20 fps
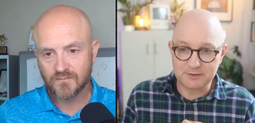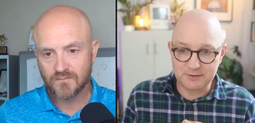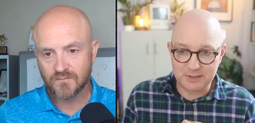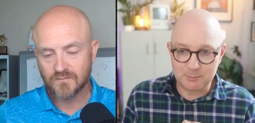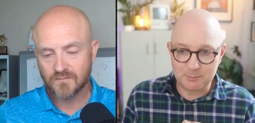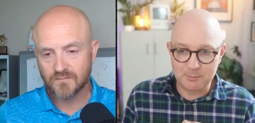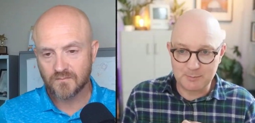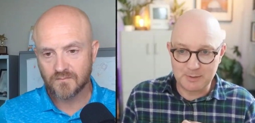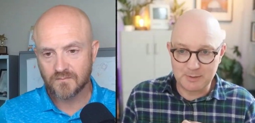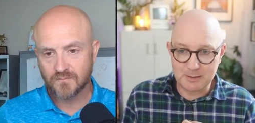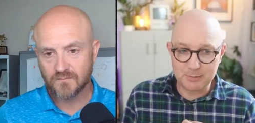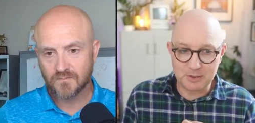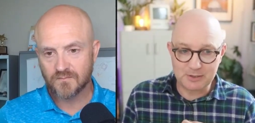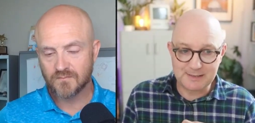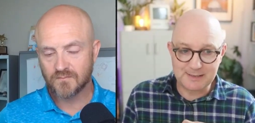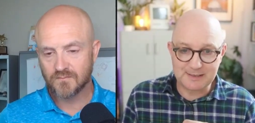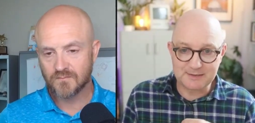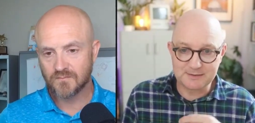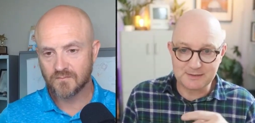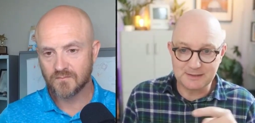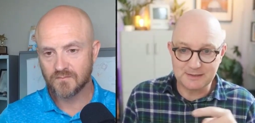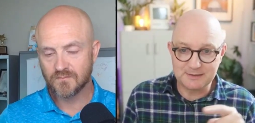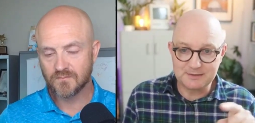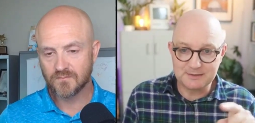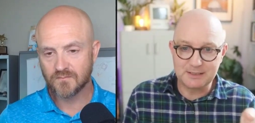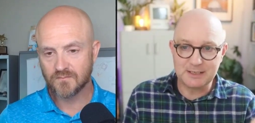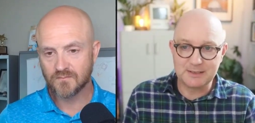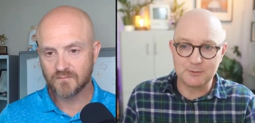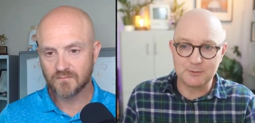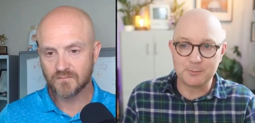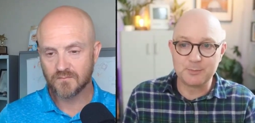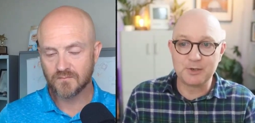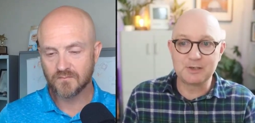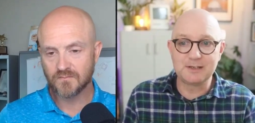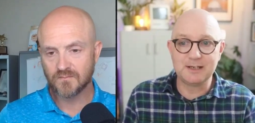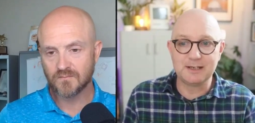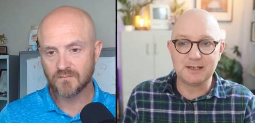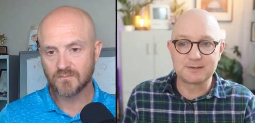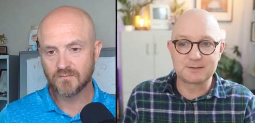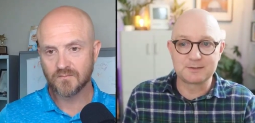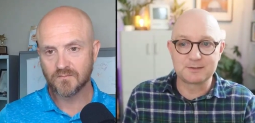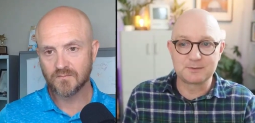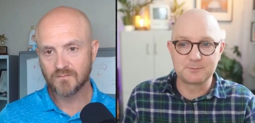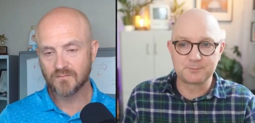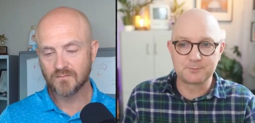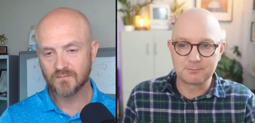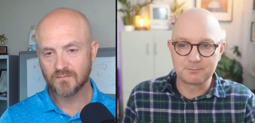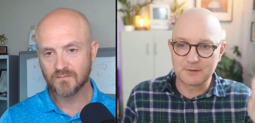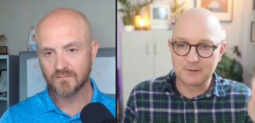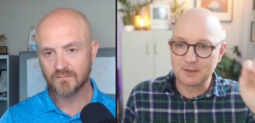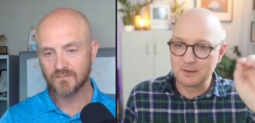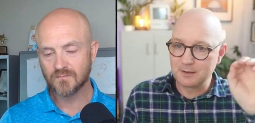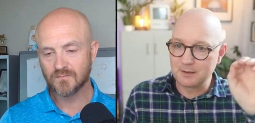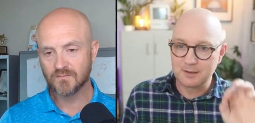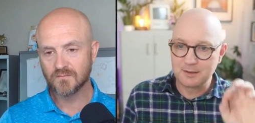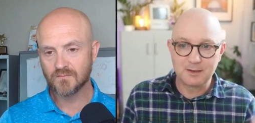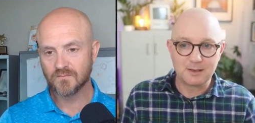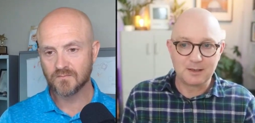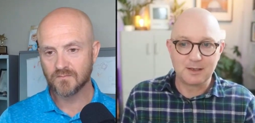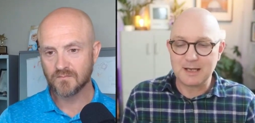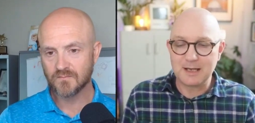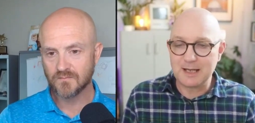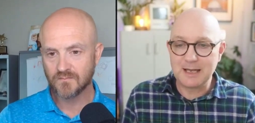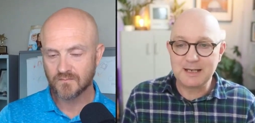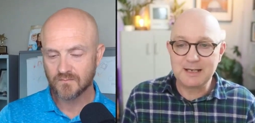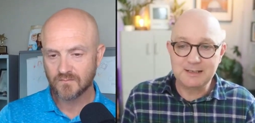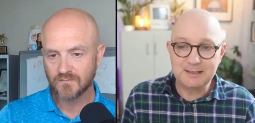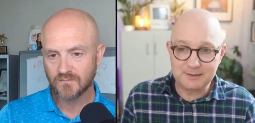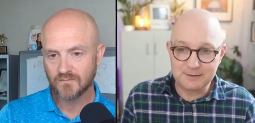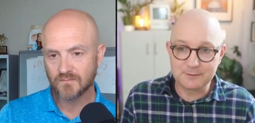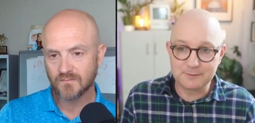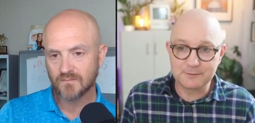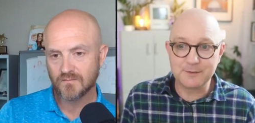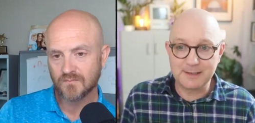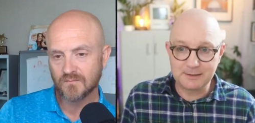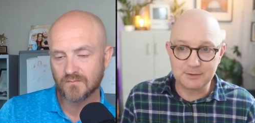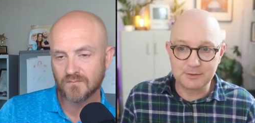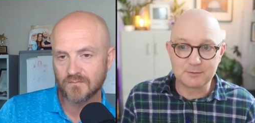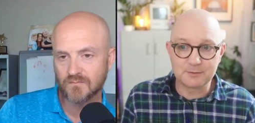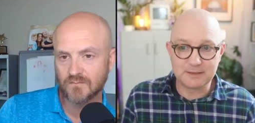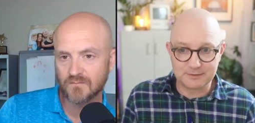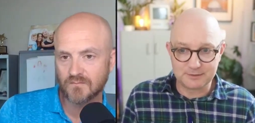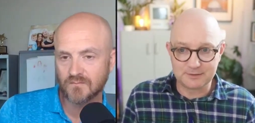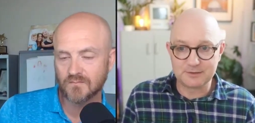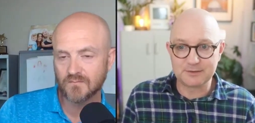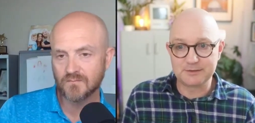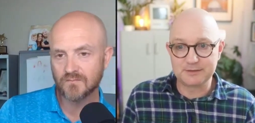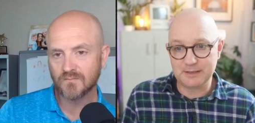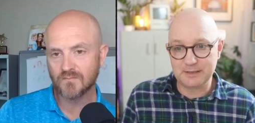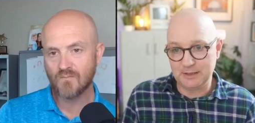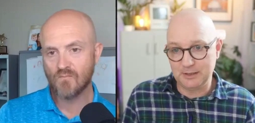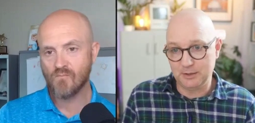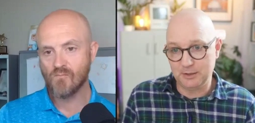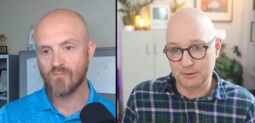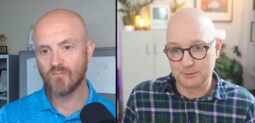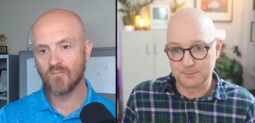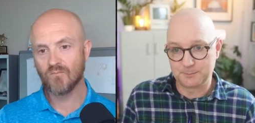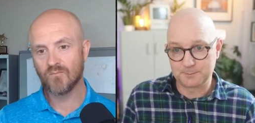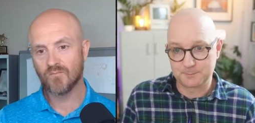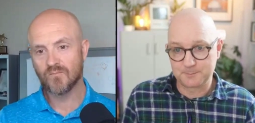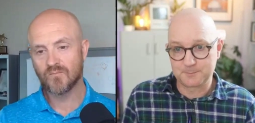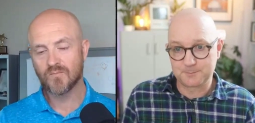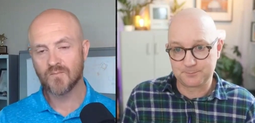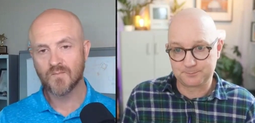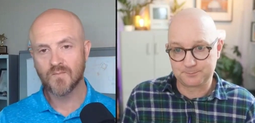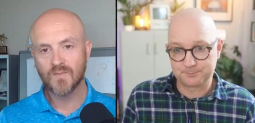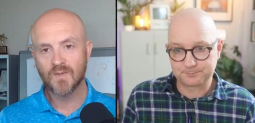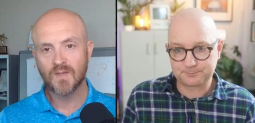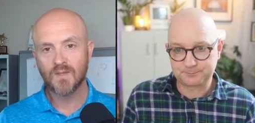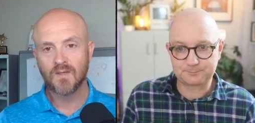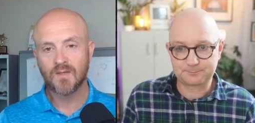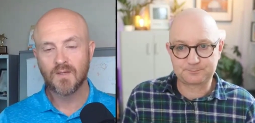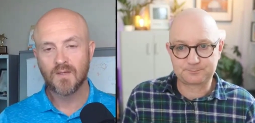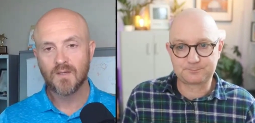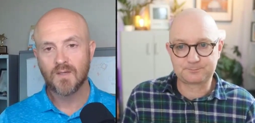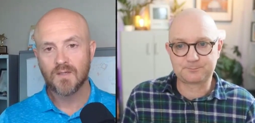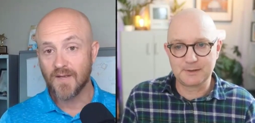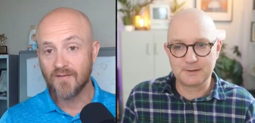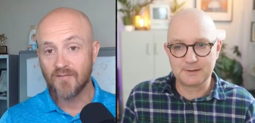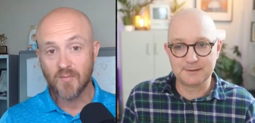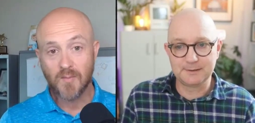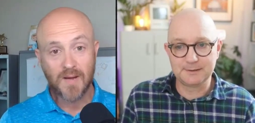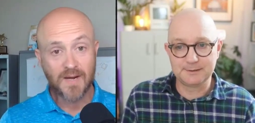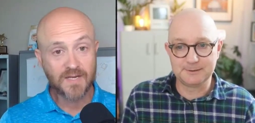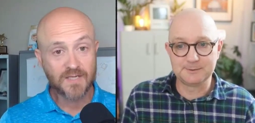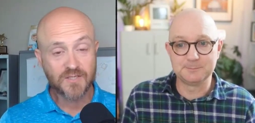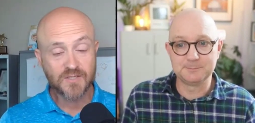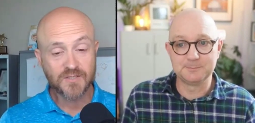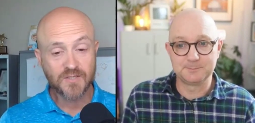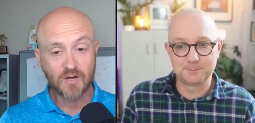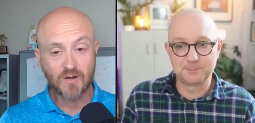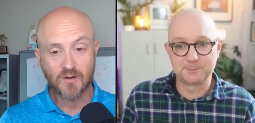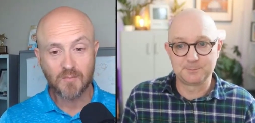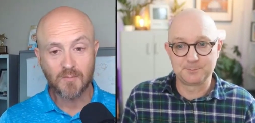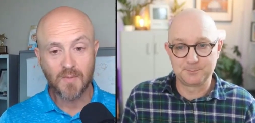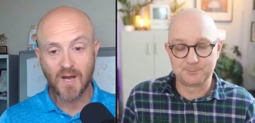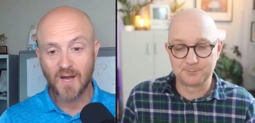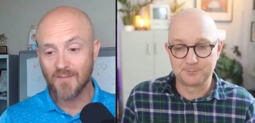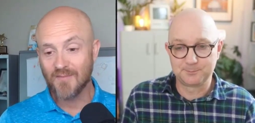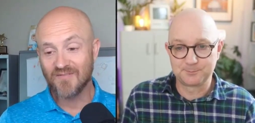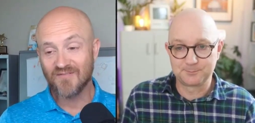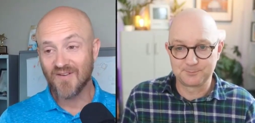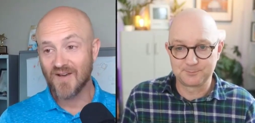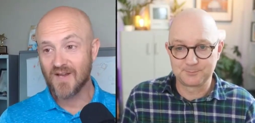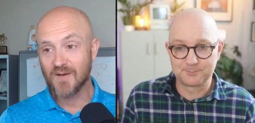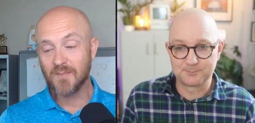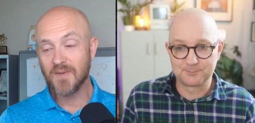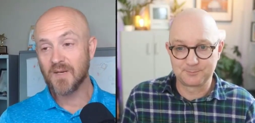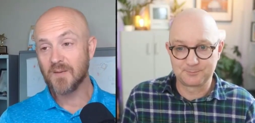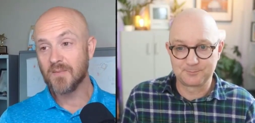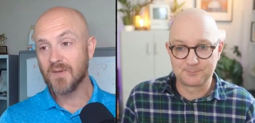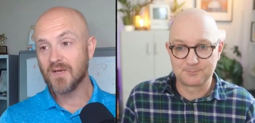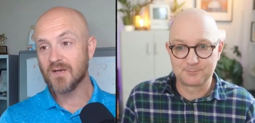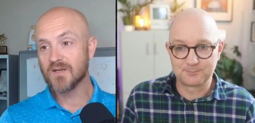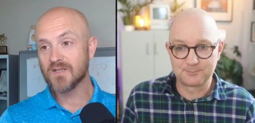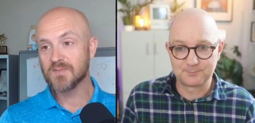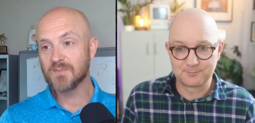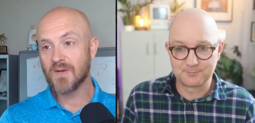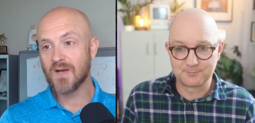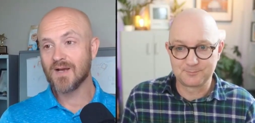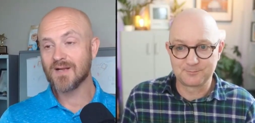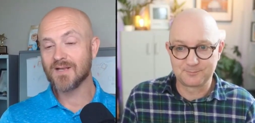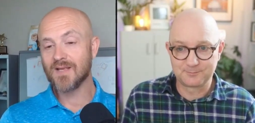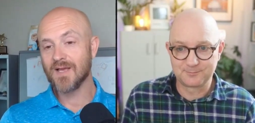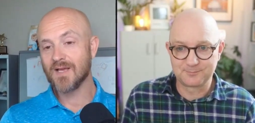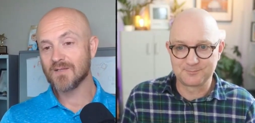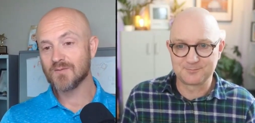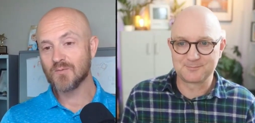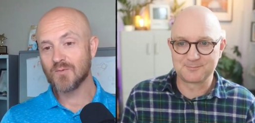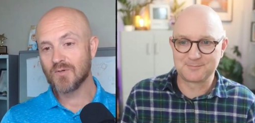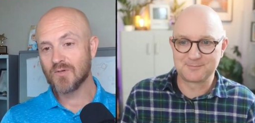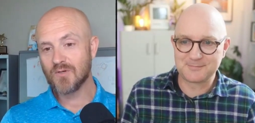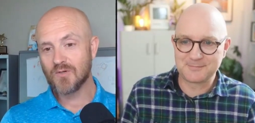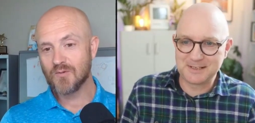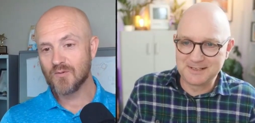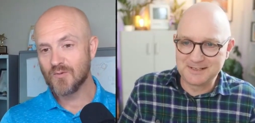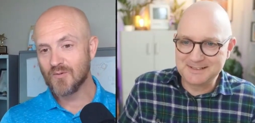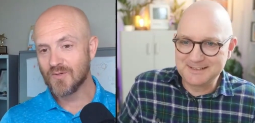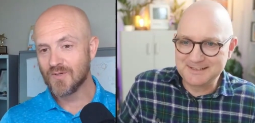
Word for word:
Speaker 1: on my podcast and I see they have a podcast, I need to find a reason to say no.
Speaker 2: Everybody just heard Bob invited me to be on his podcast. Woohoo!